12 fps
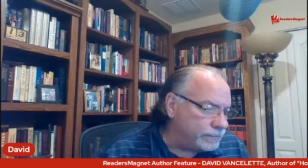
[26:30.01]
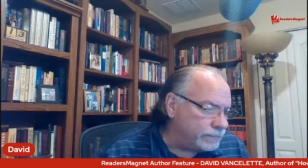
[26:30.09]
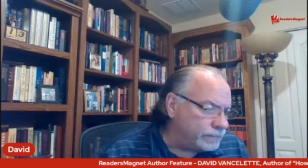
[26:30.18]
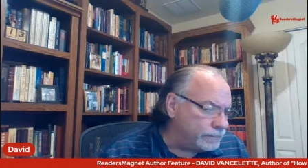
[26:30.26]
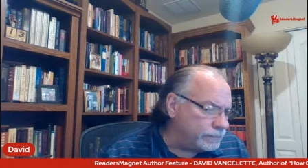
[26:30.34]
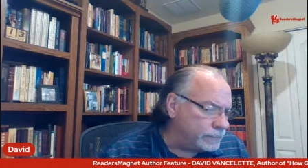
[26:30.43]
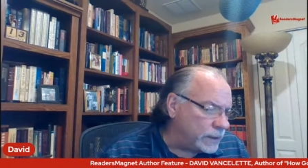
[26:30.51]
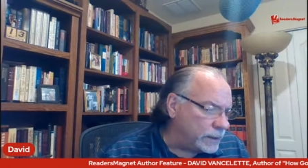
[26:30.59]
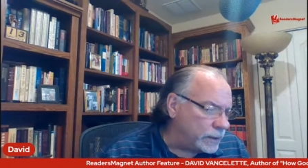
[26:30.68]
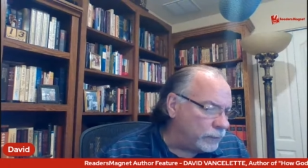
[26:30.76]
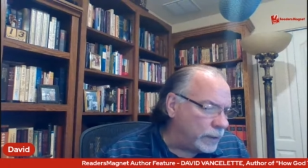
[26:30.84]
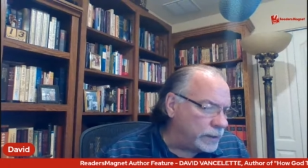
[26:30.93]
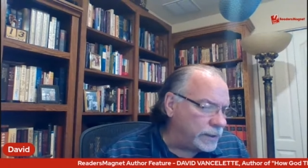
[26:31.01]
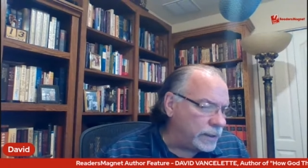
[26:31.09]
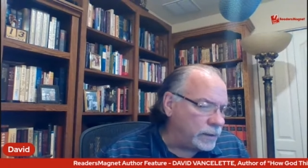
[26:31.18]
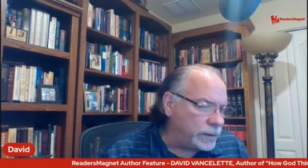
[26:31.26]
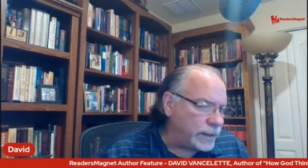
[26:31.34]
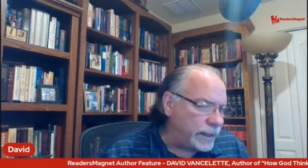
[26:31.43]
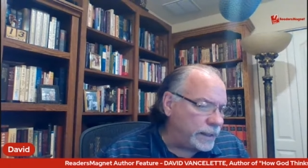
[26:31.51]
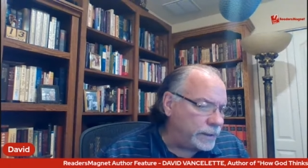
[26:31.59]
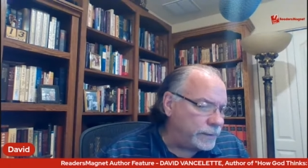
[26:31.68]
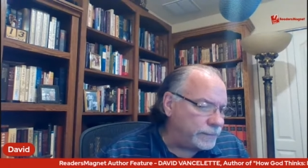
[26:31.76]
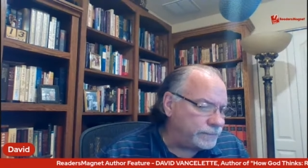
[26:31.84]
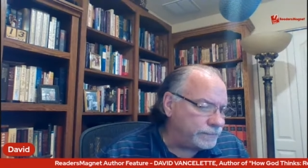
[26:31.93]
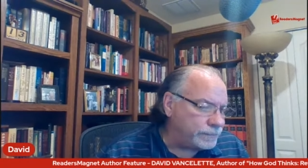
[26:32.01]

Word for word: Mm, I didn't write down the date.